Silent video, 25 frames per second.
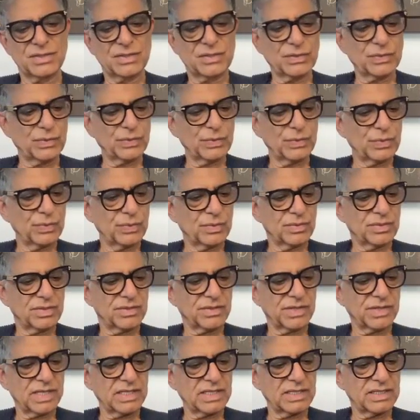to
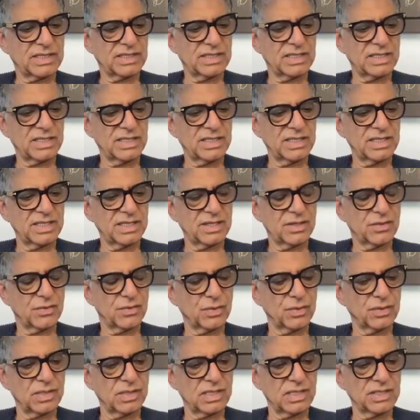create the
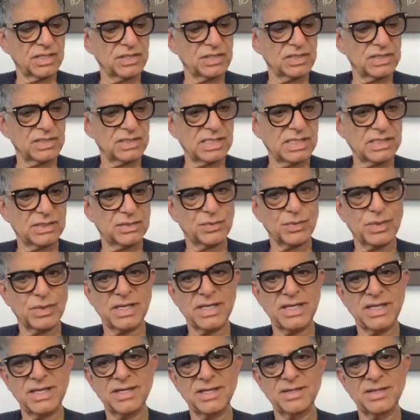correlation. That's
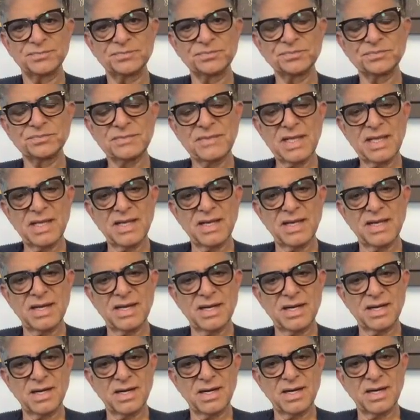why
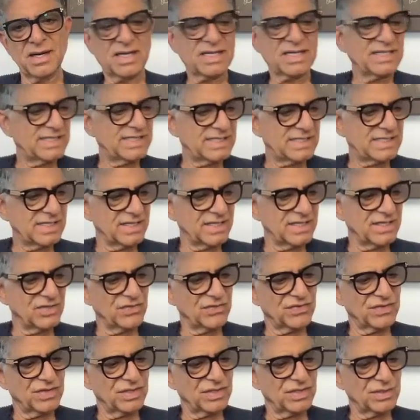
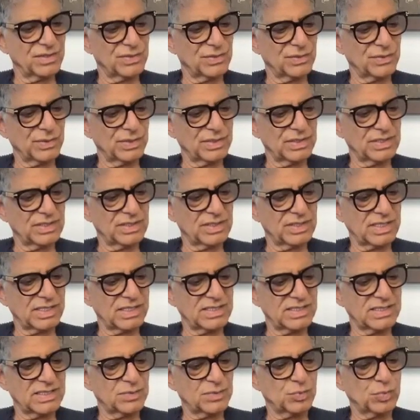Einstein referred to it
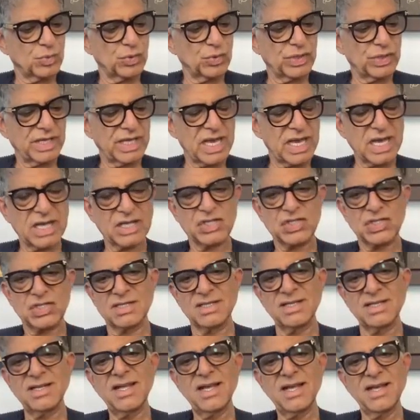as spooky
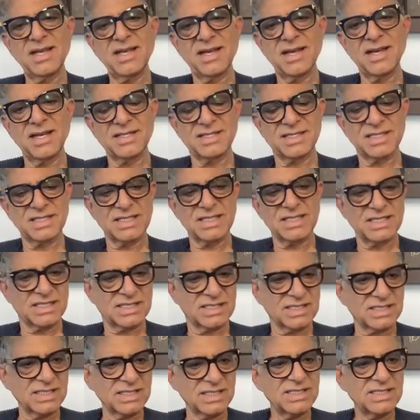action at a
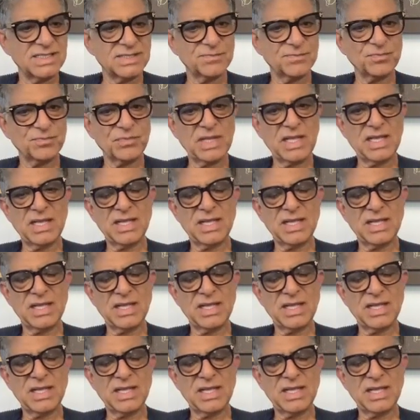distance.